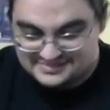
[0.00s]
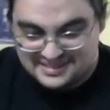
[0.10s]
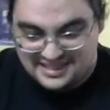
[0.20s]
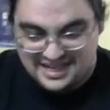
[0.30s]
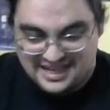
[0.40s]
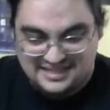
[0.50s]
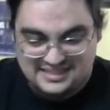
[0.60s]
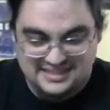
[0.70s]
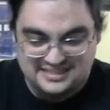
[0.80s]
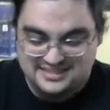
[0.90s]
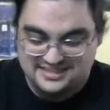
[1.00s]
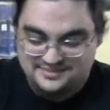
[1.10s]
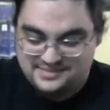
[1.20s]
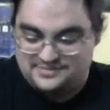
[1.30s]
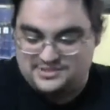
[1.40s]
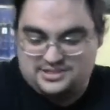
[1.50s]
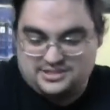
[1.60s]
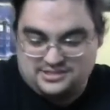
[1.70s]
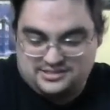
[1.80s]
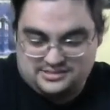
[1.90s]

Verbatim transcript: Yeah, that's, I mean, I'm sure.